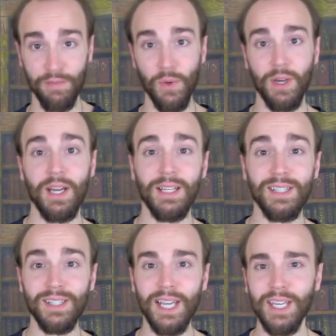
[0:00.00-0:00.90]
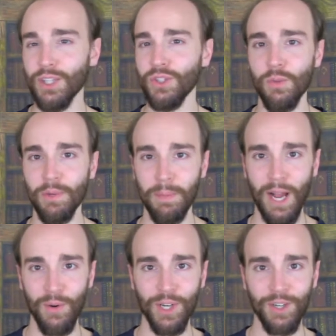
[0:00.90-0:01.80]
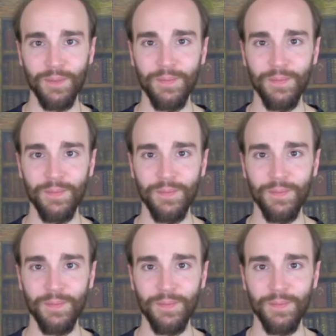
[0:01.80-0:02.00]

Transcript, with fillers: your psychic superpower.